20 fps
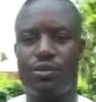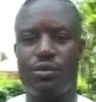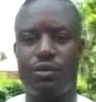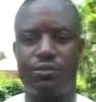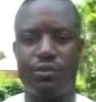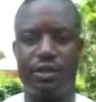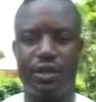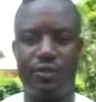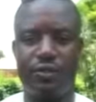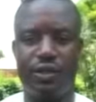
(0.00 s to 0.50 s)

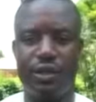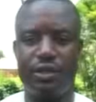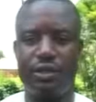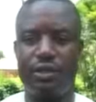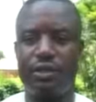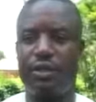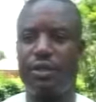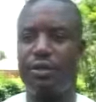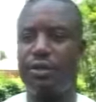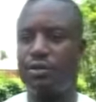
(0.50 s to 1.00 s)
of
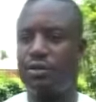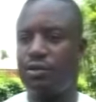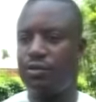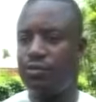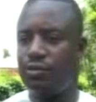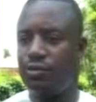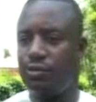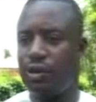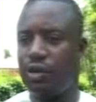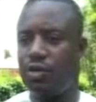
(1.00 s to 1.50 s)
generation, the cost of
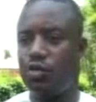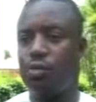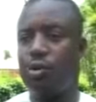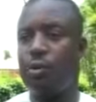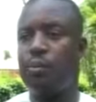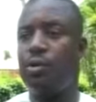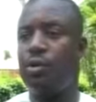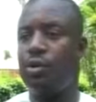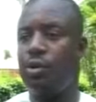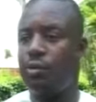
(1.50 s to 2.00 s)
fuel will be
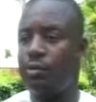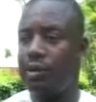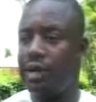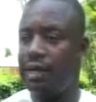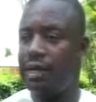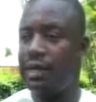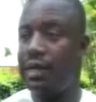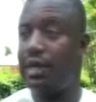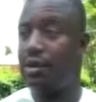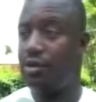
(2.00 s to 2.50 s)
borne by
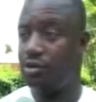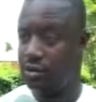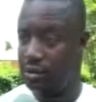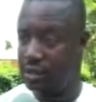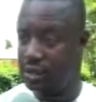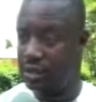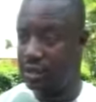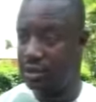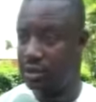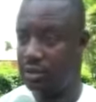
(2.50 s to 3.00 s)
the end
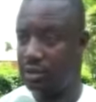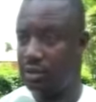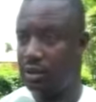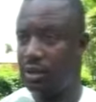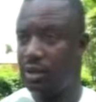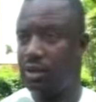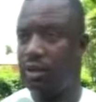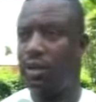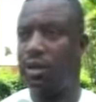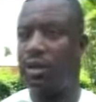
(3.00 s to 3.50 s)
user.
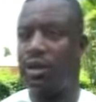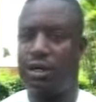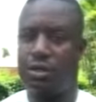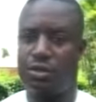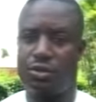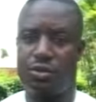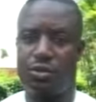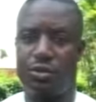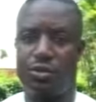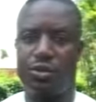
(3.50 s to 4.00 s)
And
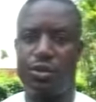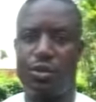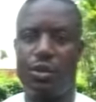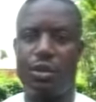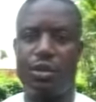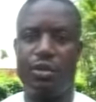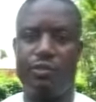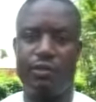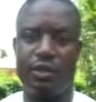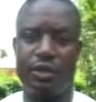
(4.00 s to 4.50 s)
so
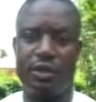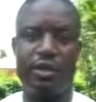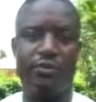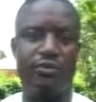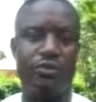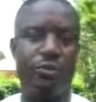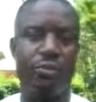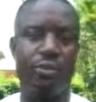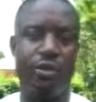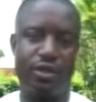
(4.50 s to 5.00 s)
all of us have
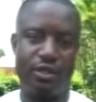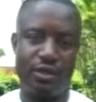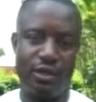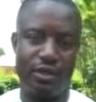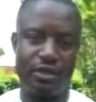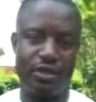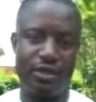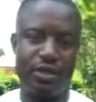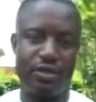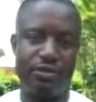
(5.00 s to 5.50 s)
to brace
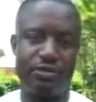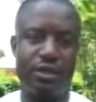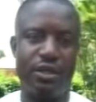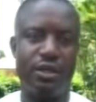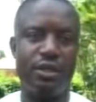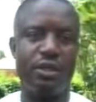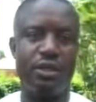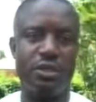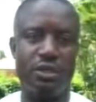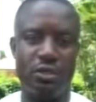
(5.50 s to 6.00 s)
ourselves
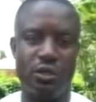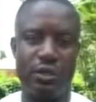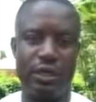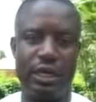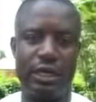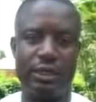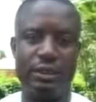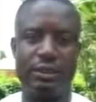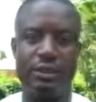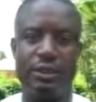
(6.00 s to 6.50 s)
and ensure
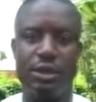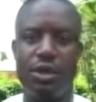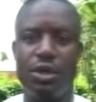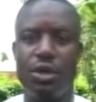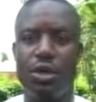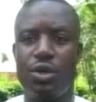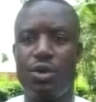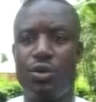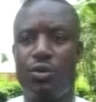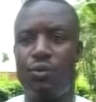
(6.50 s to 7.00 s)
that
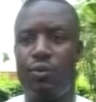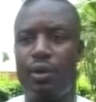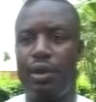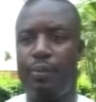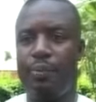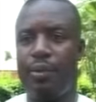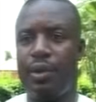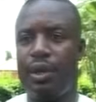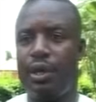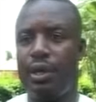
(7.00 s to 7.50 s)
we
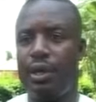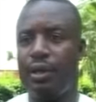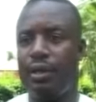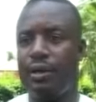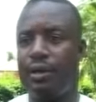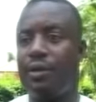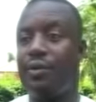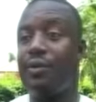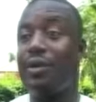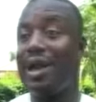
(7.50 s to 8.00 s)
pay
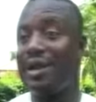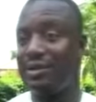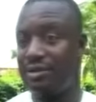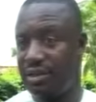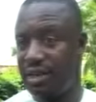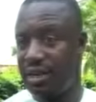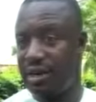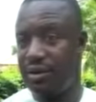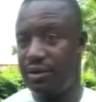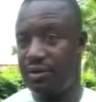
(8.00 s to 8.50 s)
the right
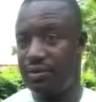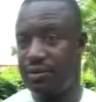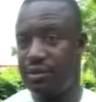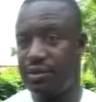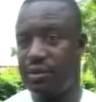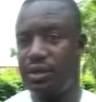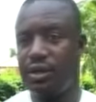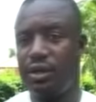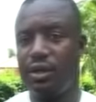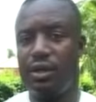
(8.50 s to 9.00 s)
tariffs.
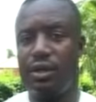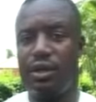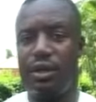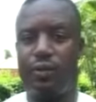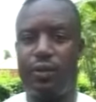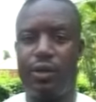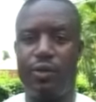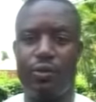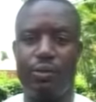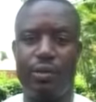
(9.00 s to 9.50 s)
And
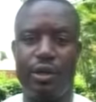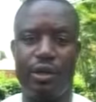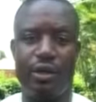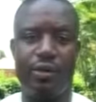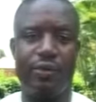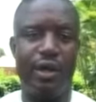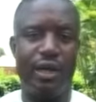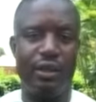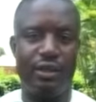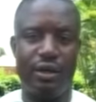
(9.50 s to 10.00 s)
when we mean the
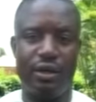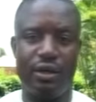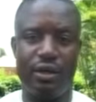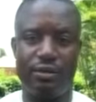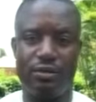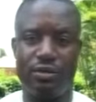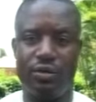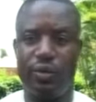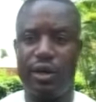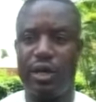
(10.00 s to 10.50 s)
right
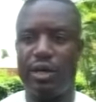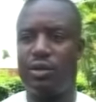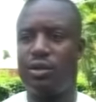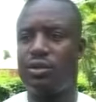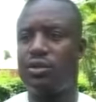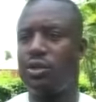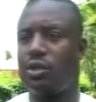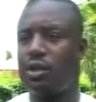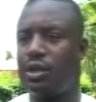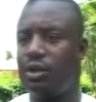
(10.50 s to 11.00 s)
tariff, we are not
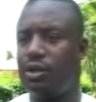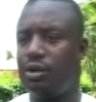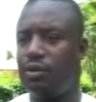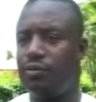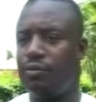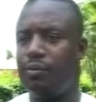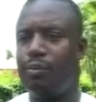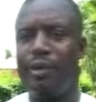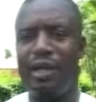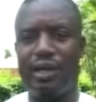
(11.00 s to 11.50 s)
talking
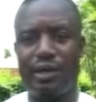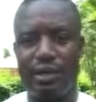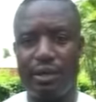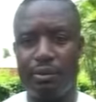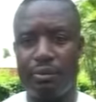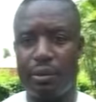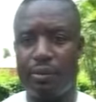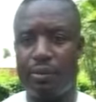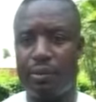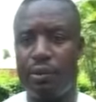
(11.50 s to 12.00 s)
of
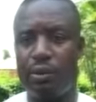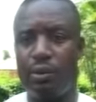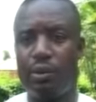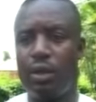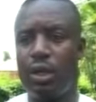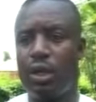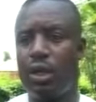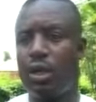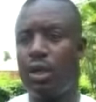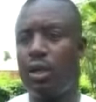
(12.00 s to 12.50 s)
milking people,
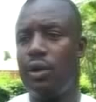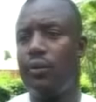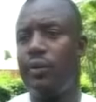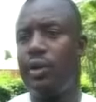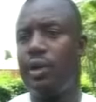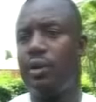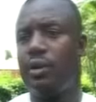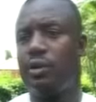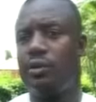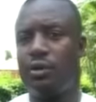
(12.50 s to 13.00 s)
we
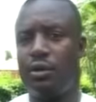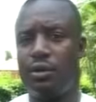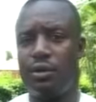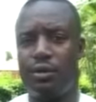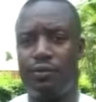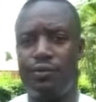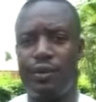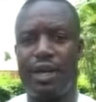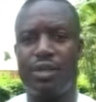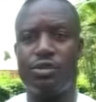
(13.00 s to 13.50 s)
are not talking
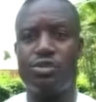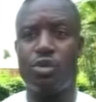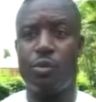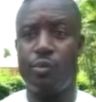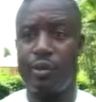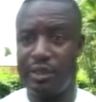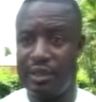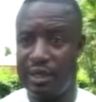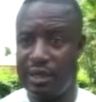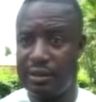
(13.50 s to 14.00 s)
of
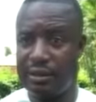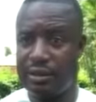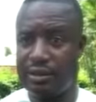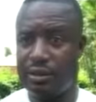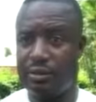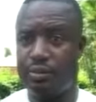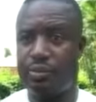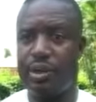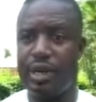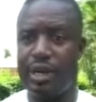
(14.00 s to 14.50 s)
exorbitant
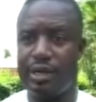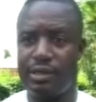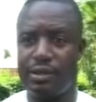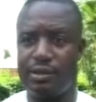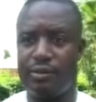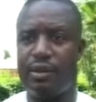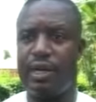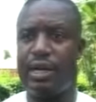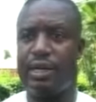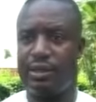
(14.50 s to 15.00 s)
price,
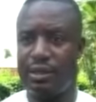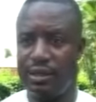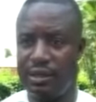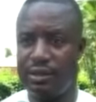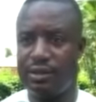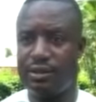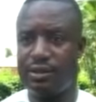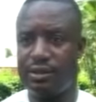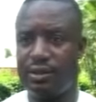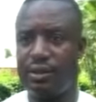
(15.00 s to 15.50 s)
but at
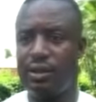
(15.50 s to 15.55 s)
least